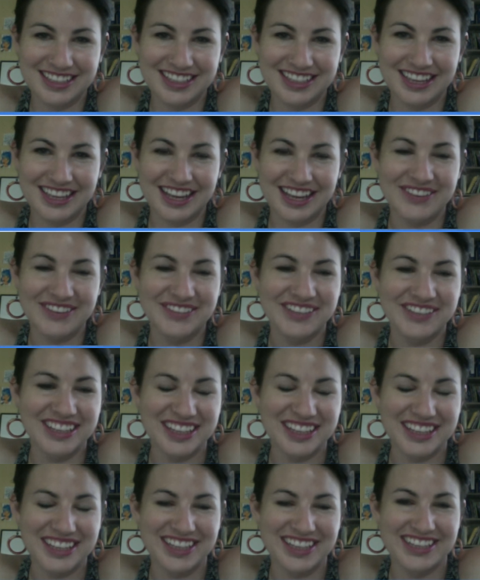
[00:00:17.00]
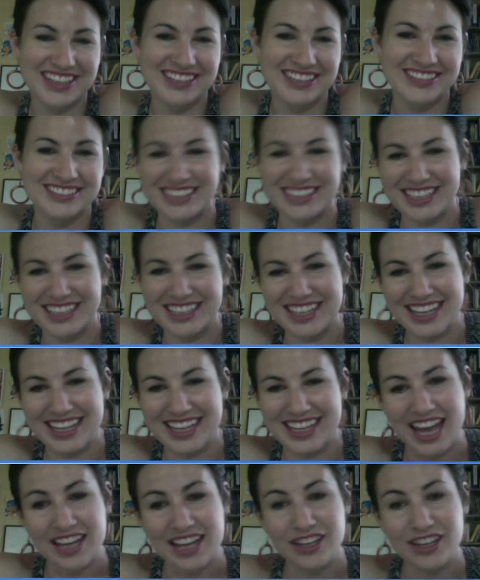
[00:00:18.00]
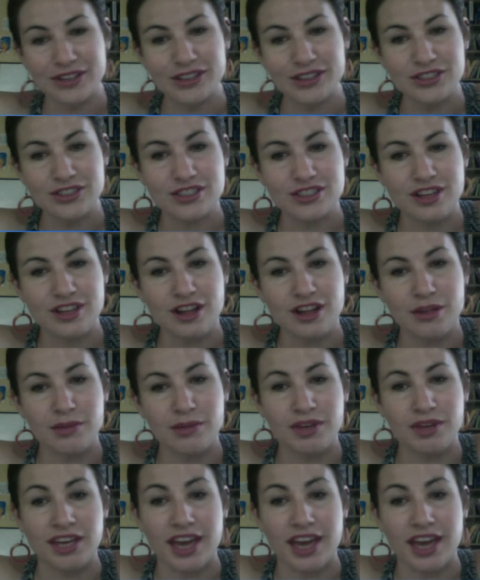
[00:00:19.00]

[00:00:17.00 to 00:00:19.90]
I'm good. And you can just call me